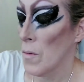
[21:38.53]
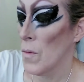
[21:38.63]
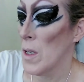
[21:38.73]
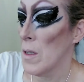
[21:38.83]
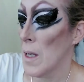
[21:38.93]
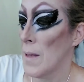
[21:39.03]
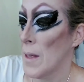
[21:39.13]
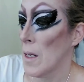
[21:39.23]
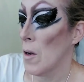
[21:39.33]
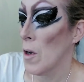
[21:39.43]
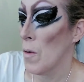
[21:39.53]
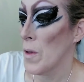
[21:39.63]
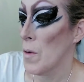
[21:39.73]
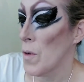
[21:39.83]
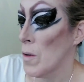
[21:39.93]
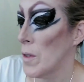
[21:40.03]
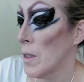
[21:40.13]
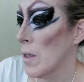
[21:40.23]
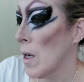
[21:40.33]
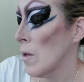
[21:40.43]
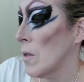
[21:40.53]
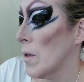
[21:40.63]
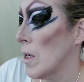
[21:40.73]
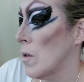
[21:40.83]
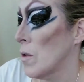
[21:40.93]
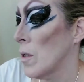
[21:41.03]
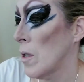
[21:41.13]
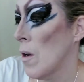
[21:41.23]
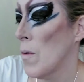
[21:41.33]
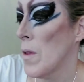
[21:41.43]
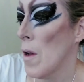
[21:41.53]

Well, I think I'll go with a rosier color than I usually go with.